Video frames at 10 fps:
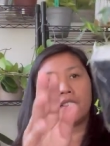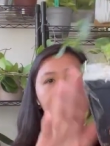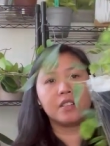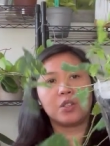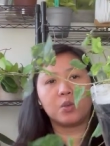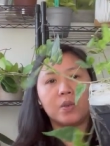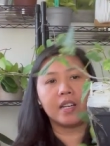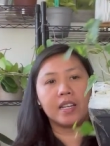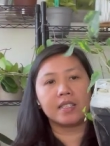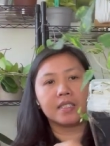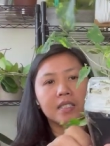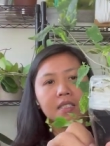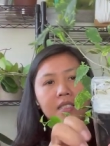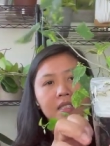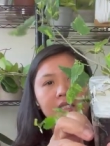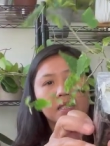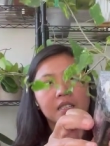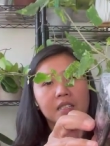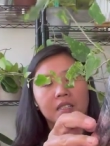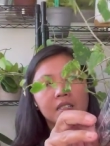the US,
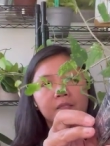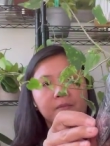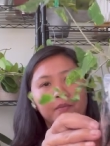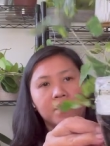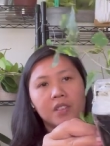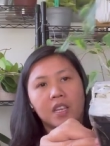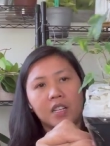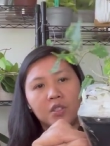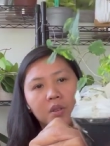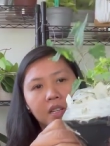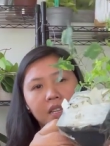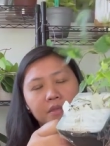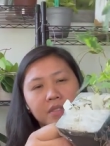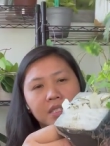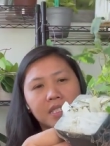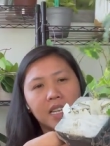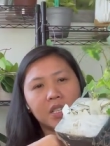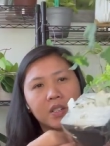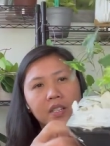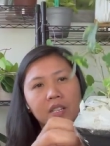that they actually have a
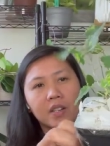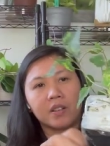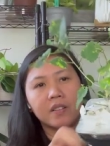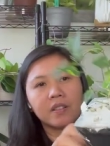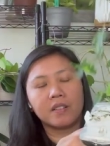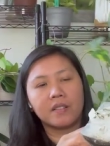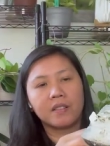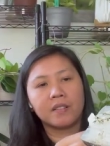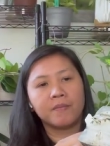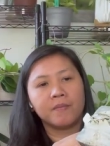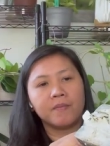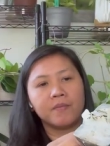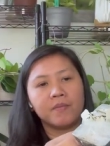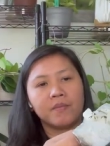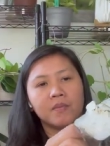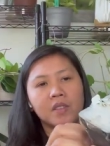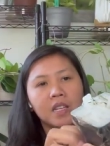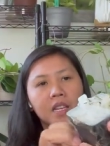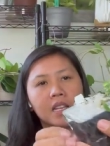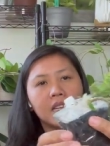seller here.
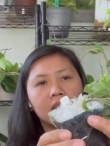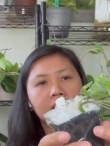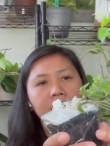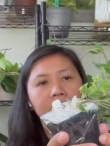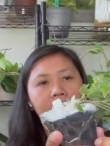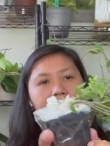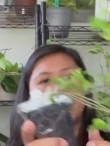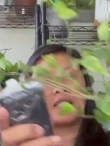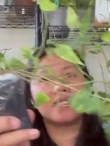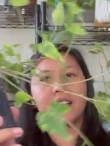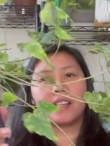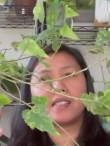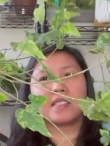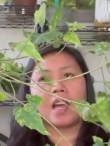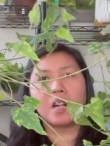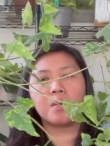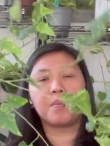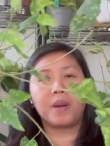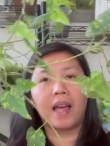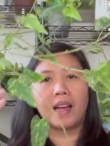And this is the
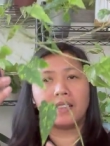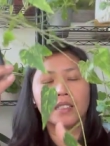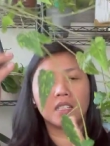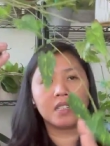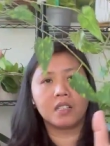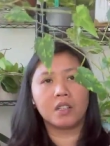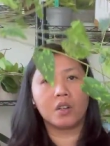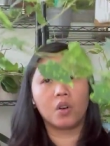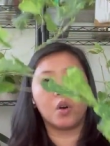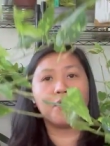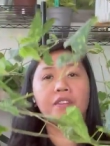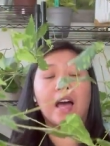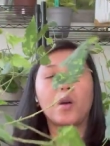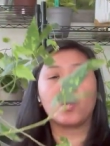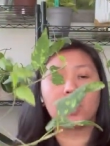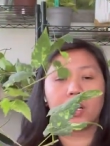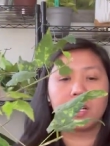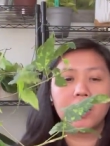exact plant or flower.